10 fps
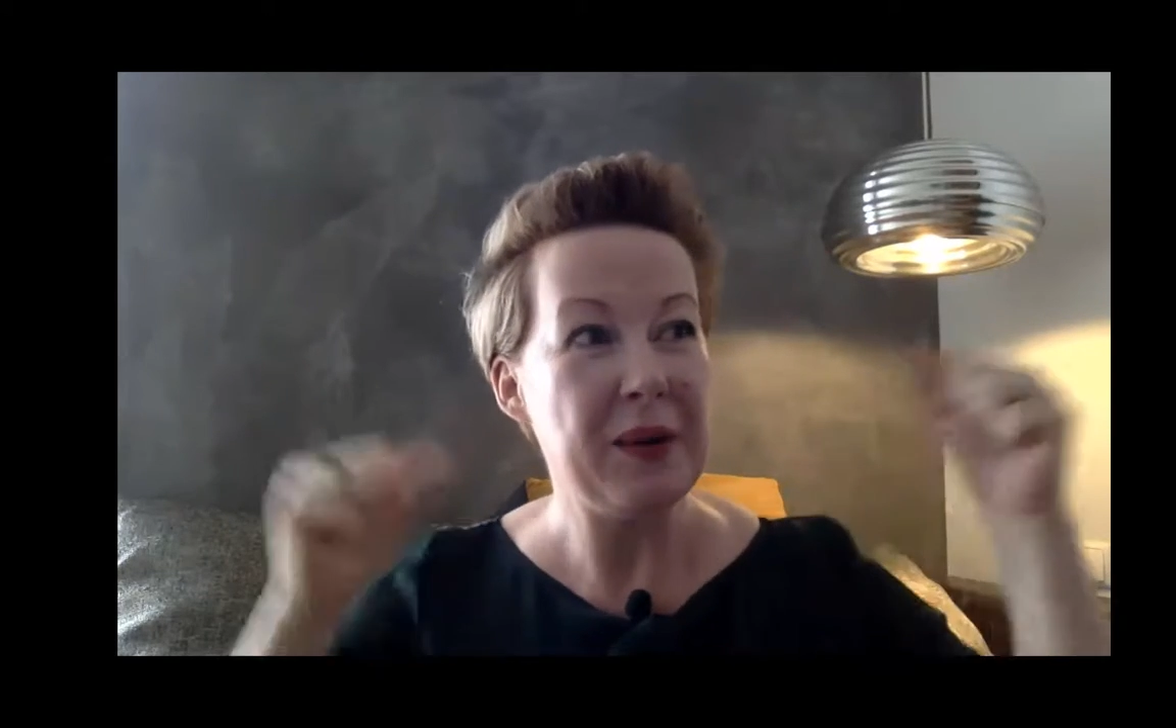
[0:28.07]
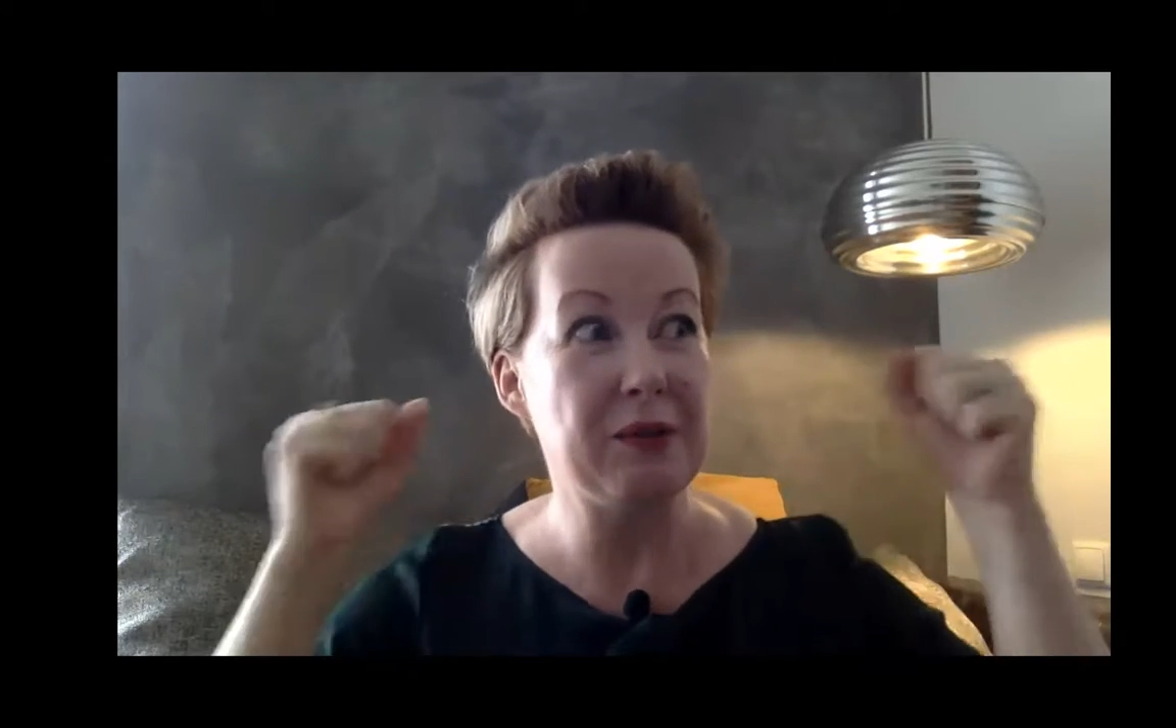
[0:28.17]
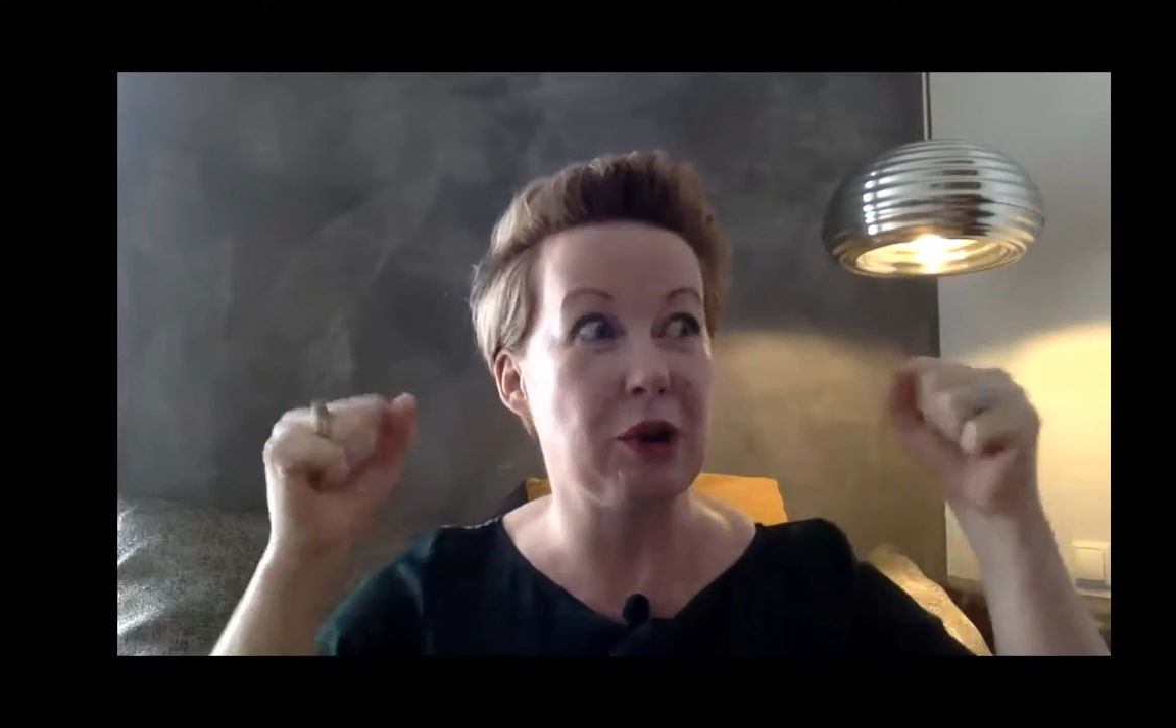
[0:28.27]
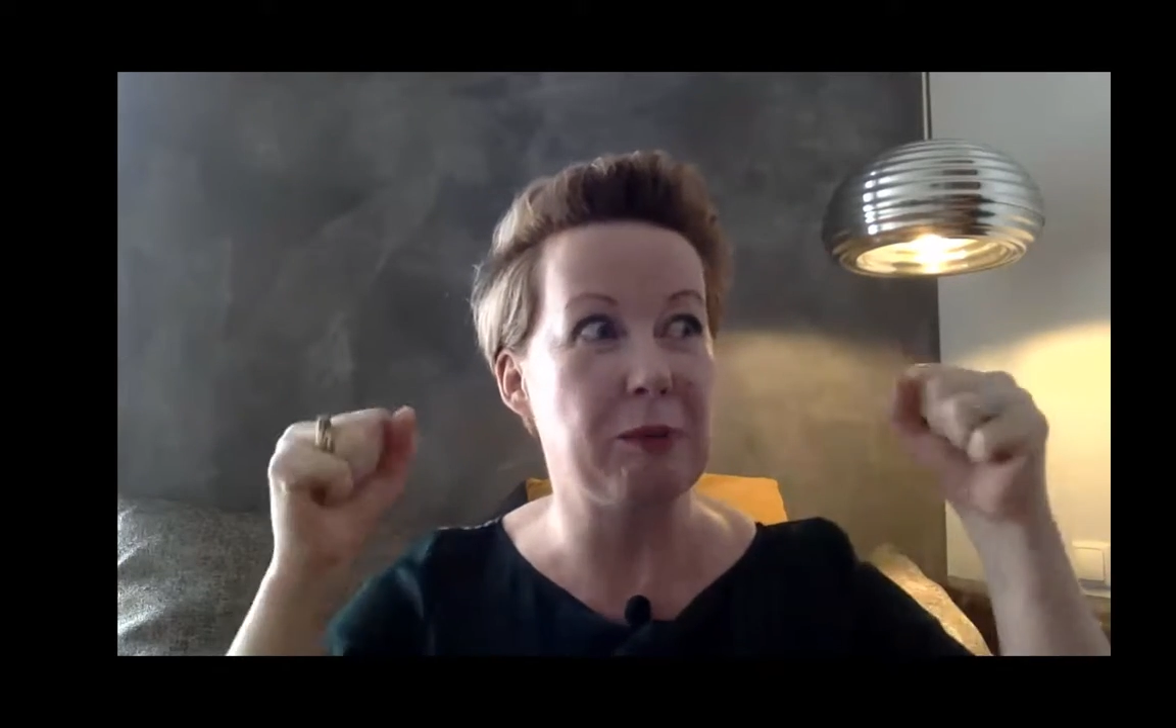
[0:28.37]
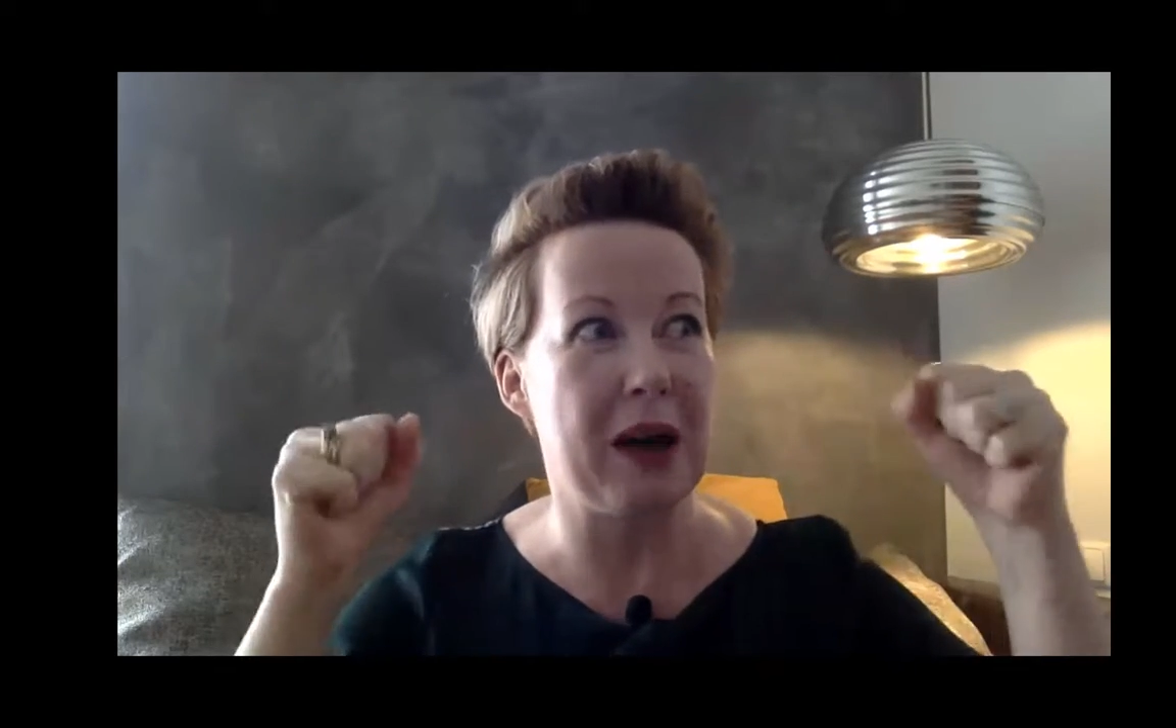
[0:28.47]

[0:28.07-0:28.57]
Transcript: When talking